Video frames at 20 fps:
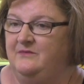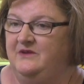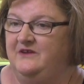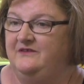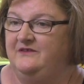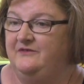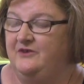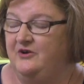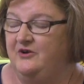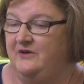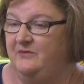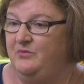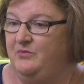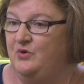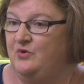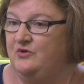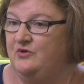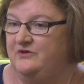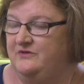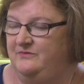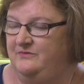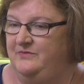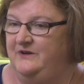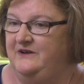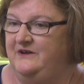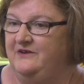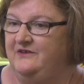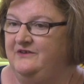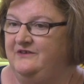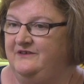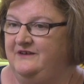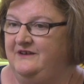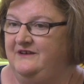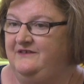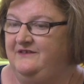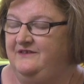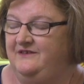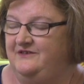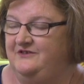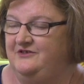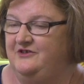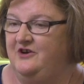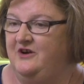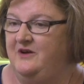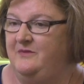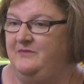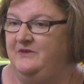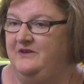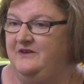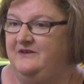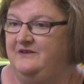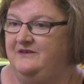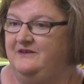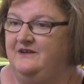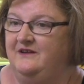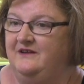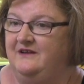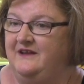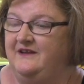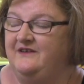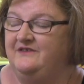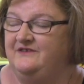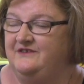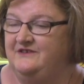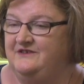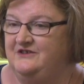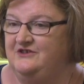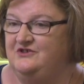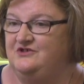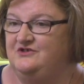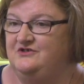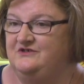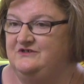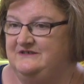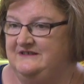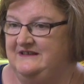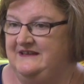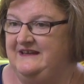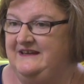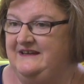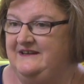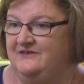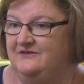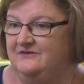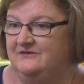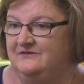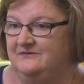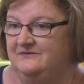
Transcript: is very important because it's the time that allows the tissues to heal.